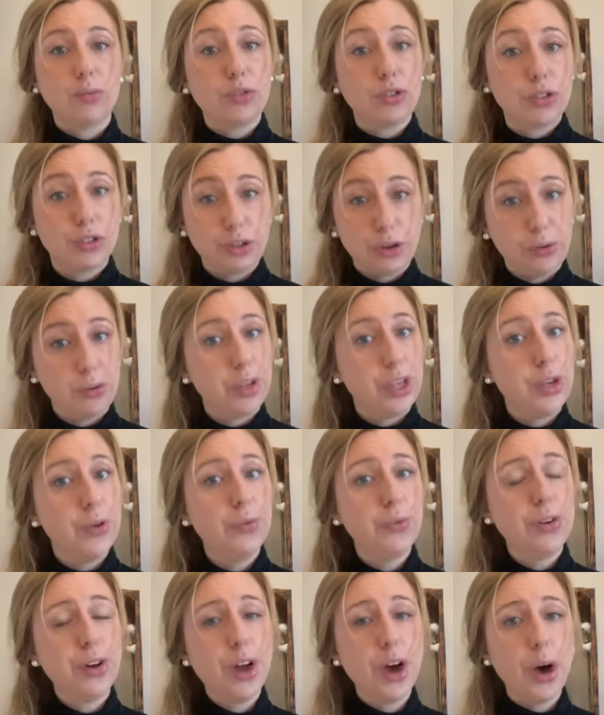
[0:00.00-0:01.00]
so
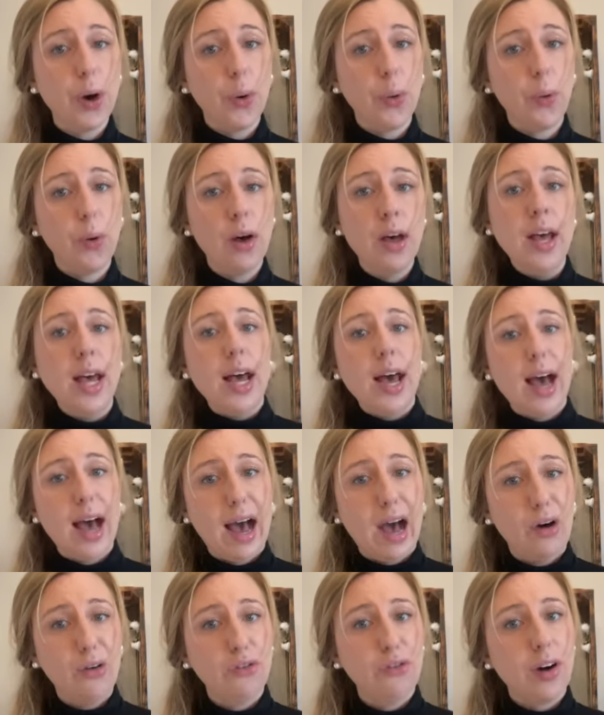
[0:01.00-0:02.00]
you know
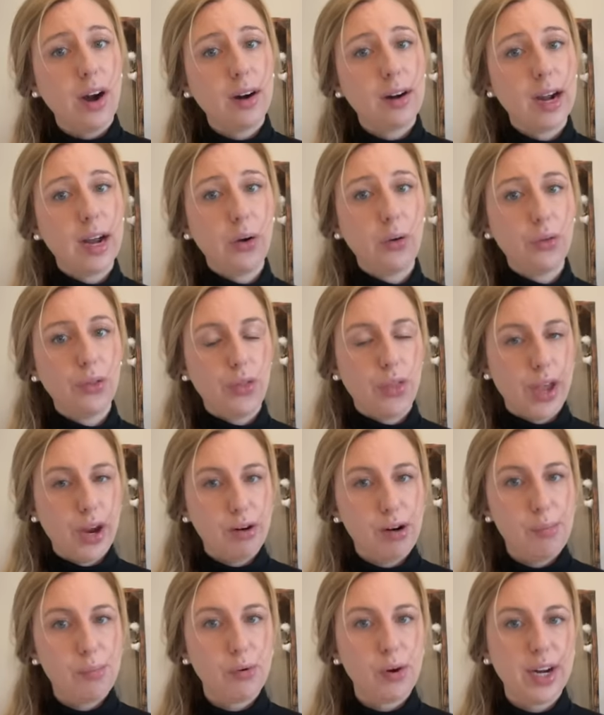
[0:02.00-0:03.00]
how far out
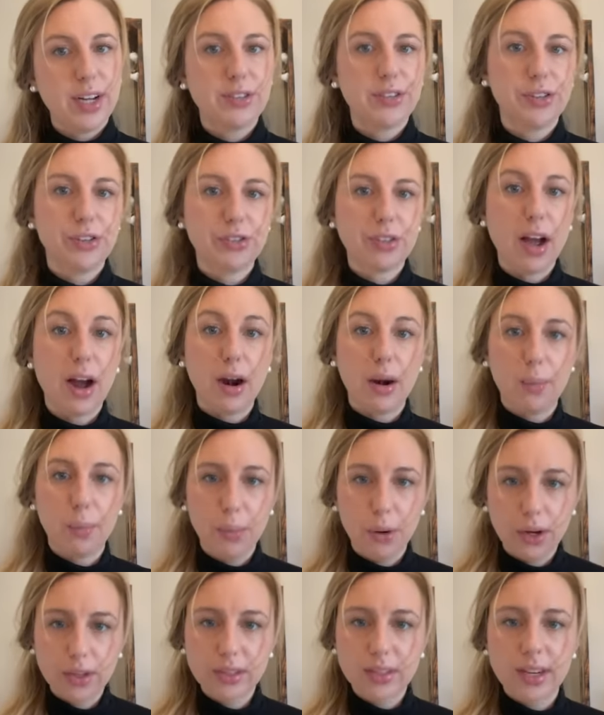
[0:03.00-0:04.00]
their appraisers are
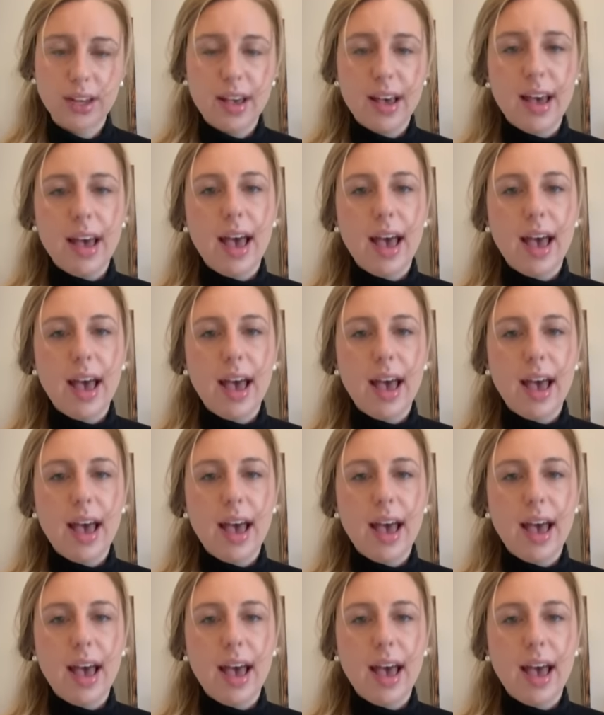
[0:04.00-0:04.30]
booked.